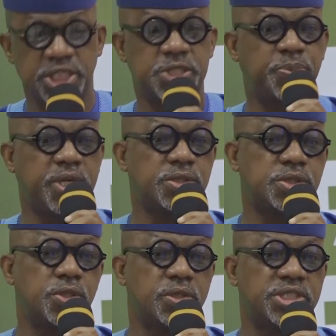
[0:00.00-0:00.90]
It speaks
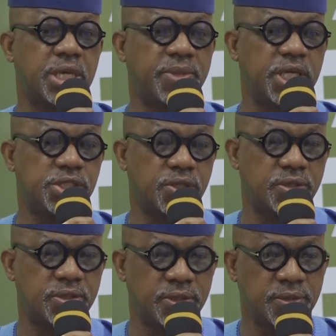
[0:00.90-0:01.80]
to your
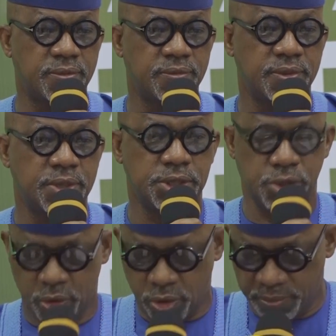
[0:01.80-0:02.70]
determination,
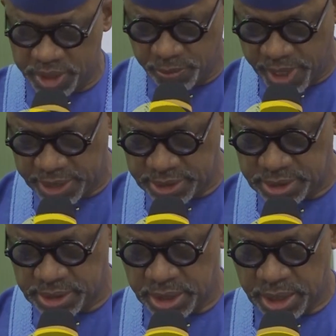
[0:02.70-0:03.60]
your
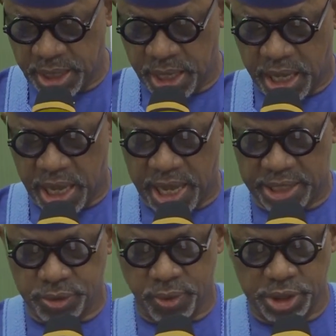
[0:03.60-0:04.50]
commitment
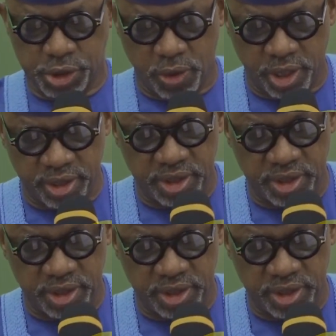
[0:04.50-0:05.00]
to ensure